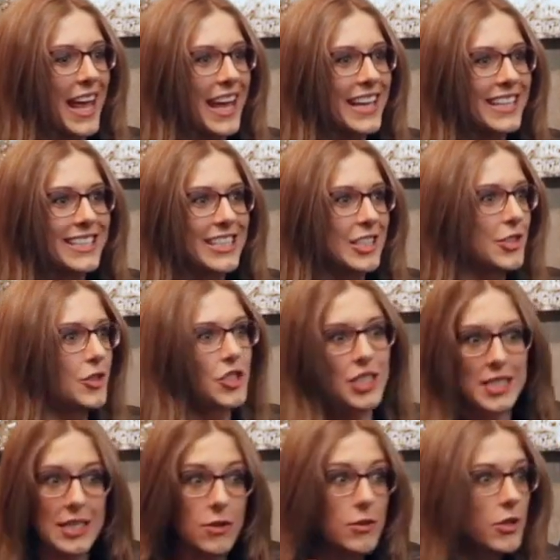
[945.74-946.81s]
And they're
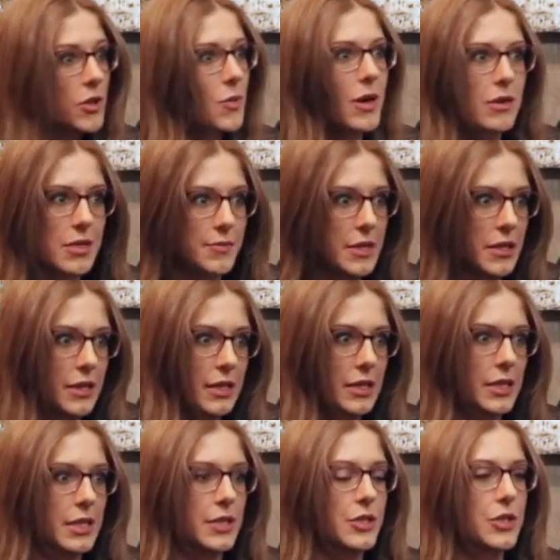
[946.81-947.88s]
just, they don't look welcoming.
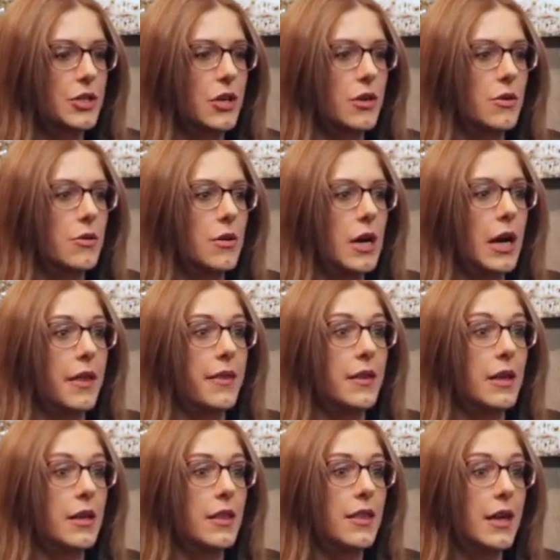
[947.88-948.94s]
And so I
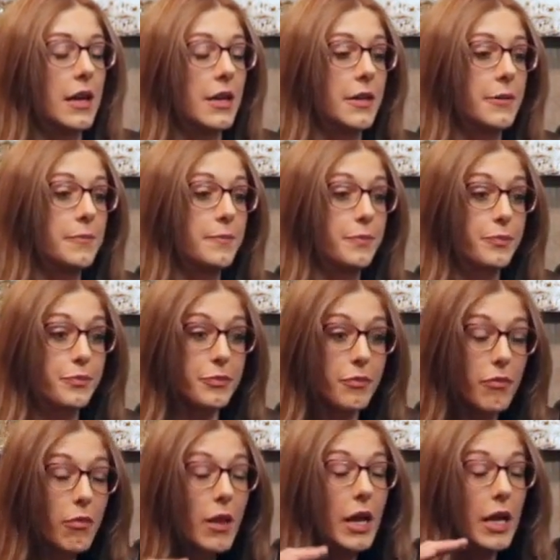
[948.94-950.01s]
think that
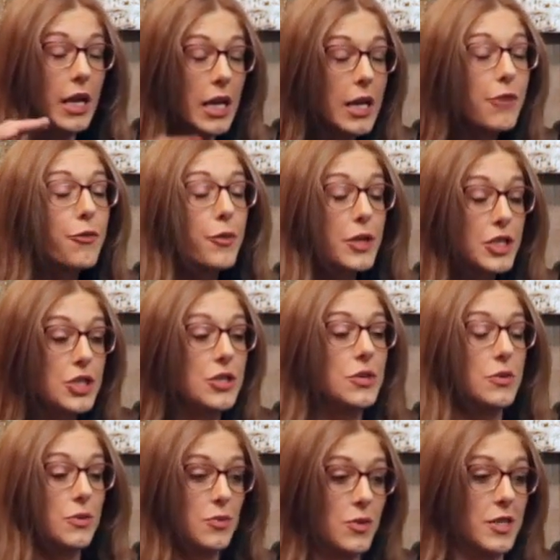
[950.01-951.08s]
if we
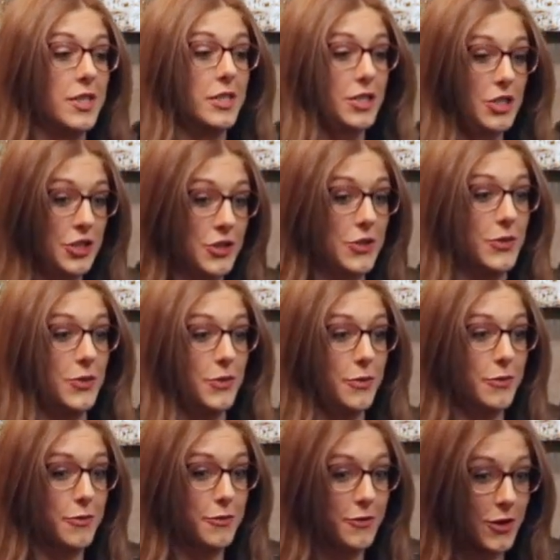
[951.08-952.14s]
do want to
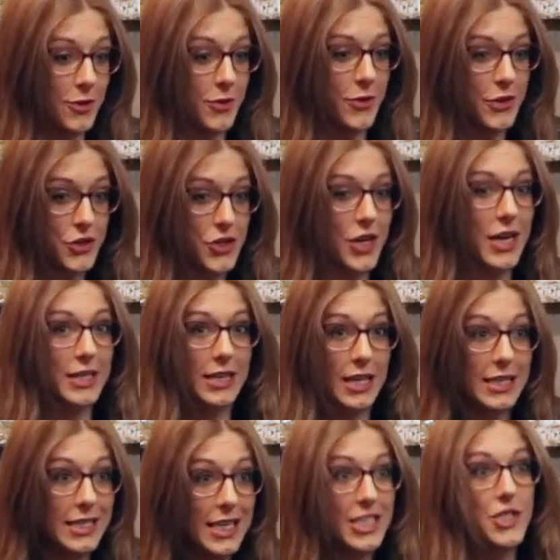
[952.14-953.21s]
follow the track
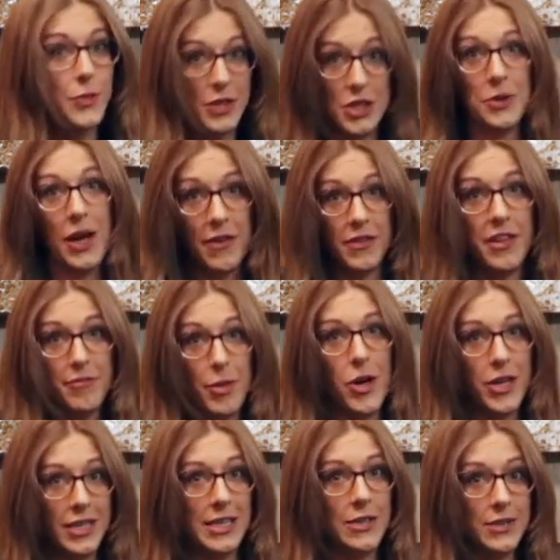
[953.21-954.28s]
that yes, we do have enough
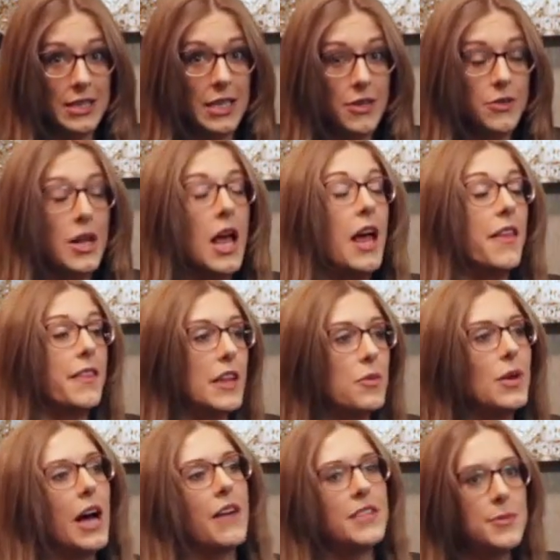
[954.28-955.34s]
parking downtown, then
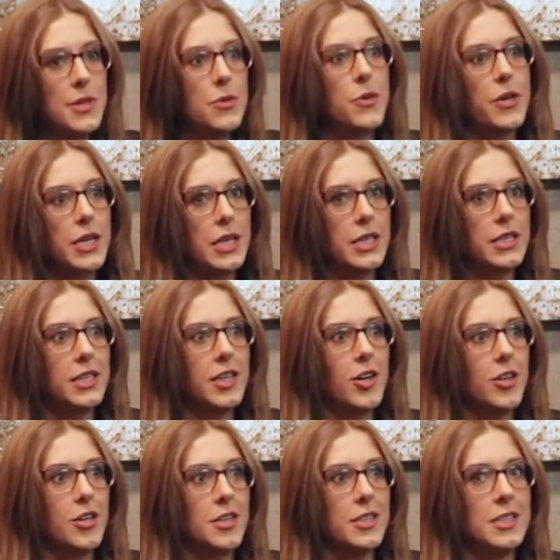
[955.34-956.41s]
we have to be working
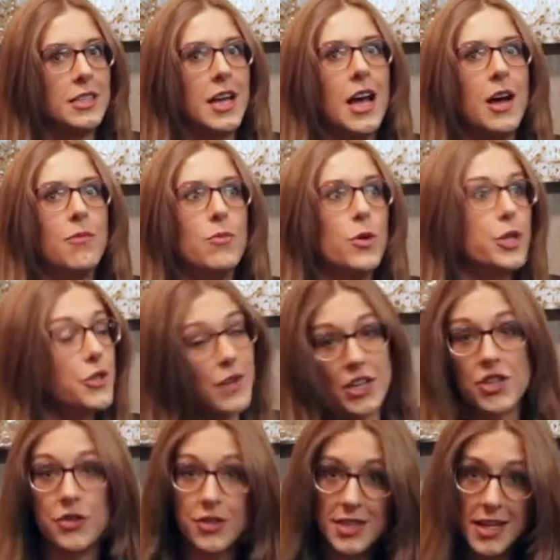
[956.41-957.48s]
on more
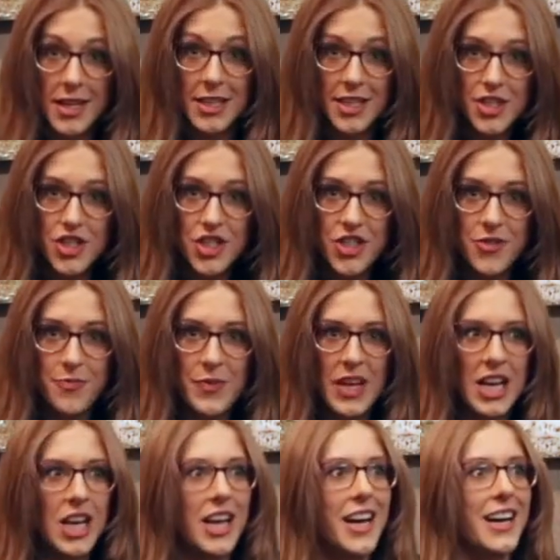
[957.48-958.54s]
directional signage,
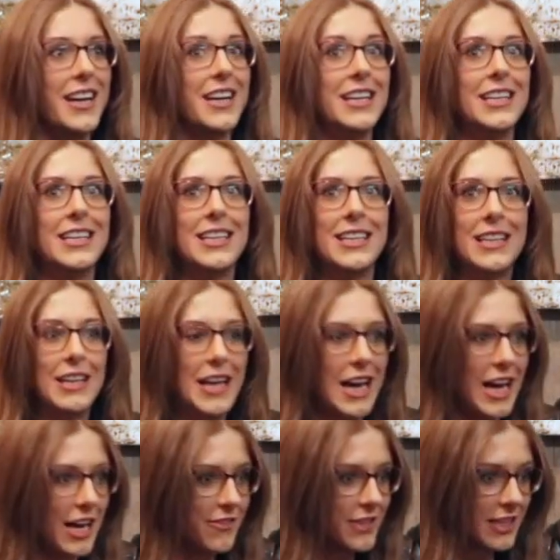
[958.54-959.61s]

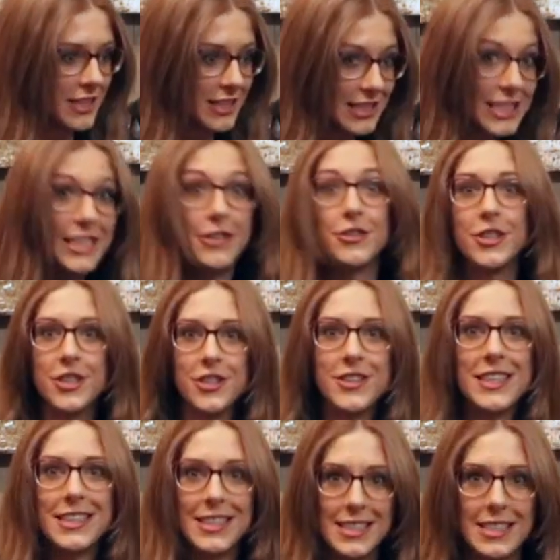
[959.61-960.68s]
having it clearer
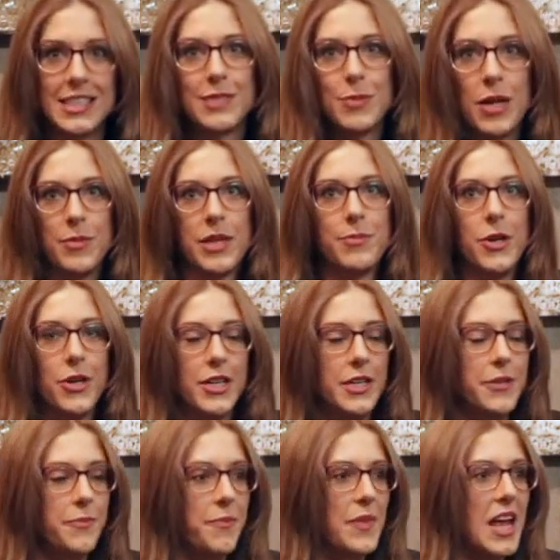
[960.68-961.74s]
that this public
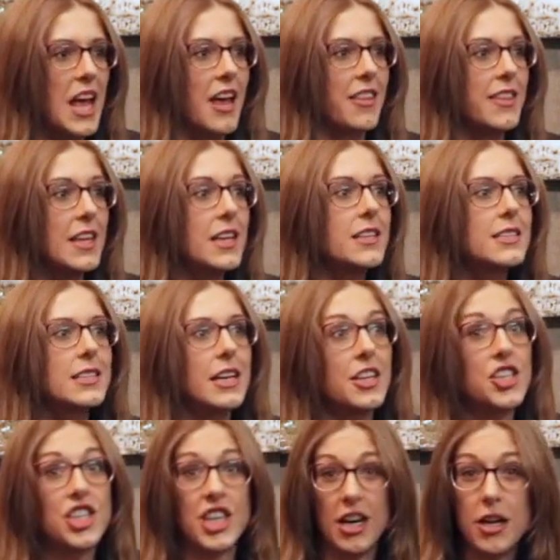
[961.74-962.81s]
parking. Things
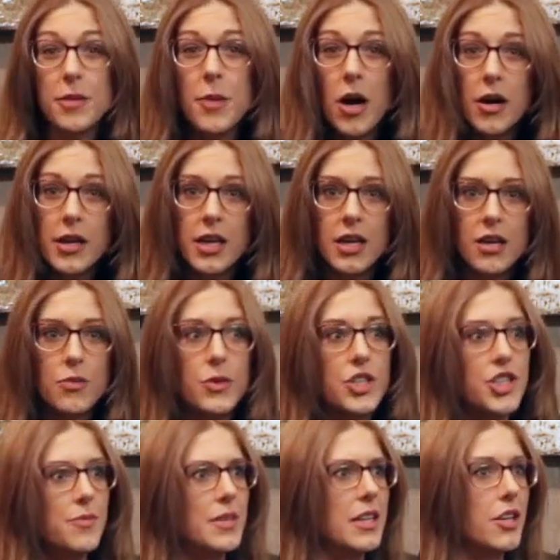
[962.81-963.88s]
like shared parking, we
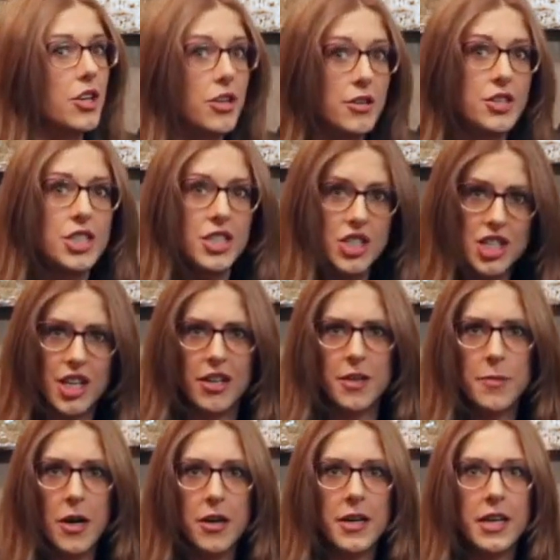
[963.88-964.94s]
should be encouraging
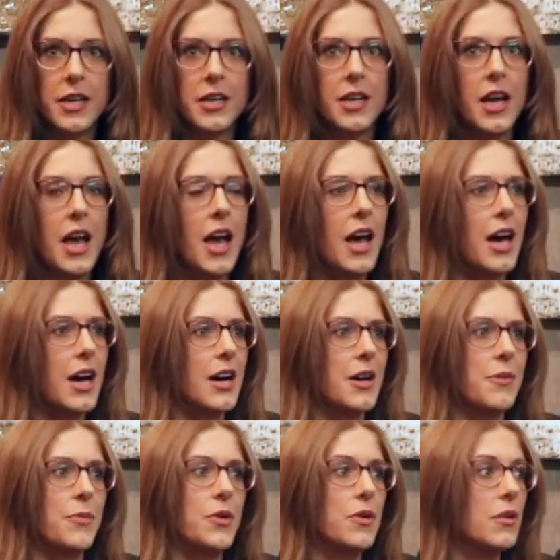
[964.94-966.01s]
shared parking.
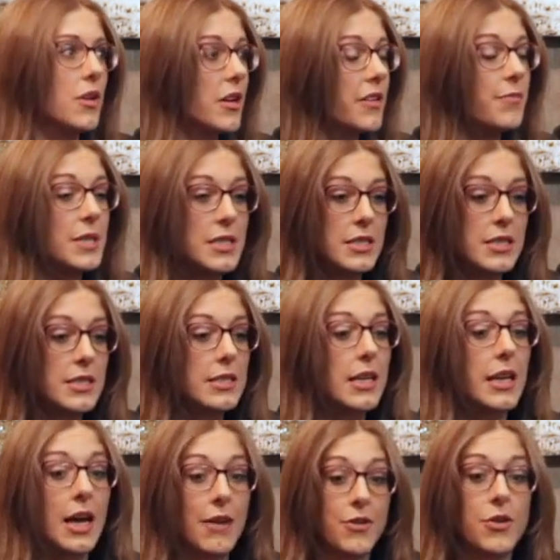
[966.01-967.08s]
There are a lot of businesses
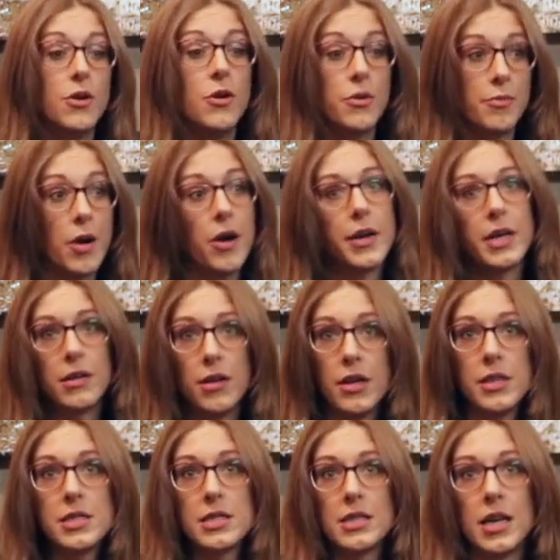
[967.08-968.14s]
that have their own parking
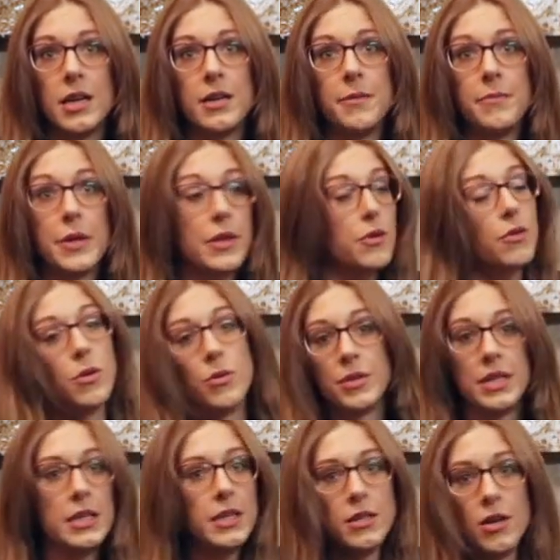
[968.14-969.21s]
lots, but they're
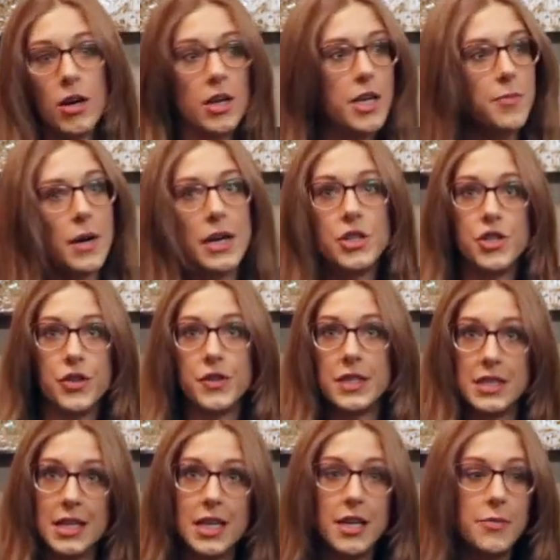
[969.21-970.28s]
only occupied during
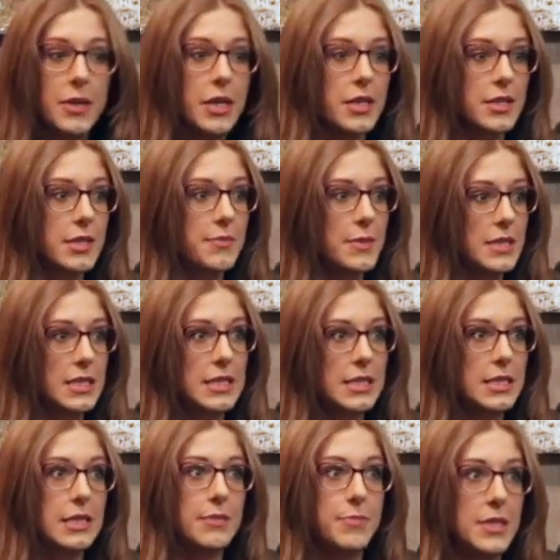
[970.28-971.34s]
the day because
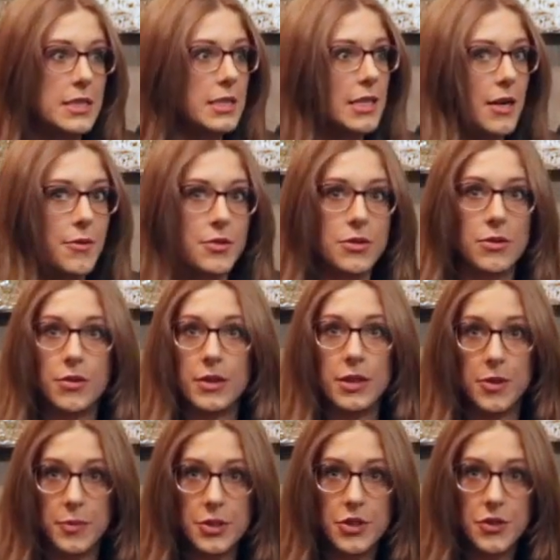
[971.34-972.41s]
business hours are
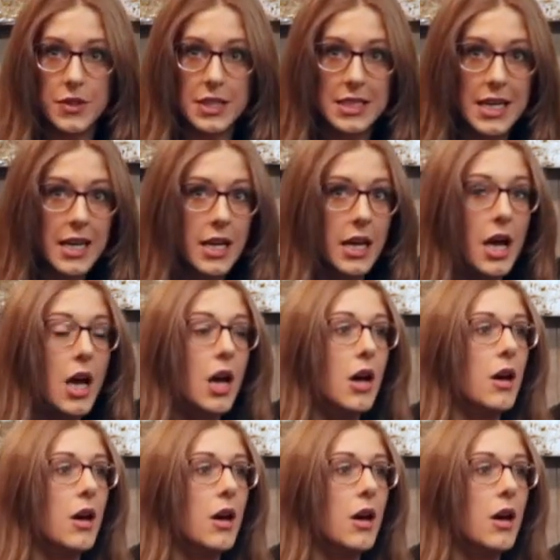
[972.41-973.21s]
only open during the day.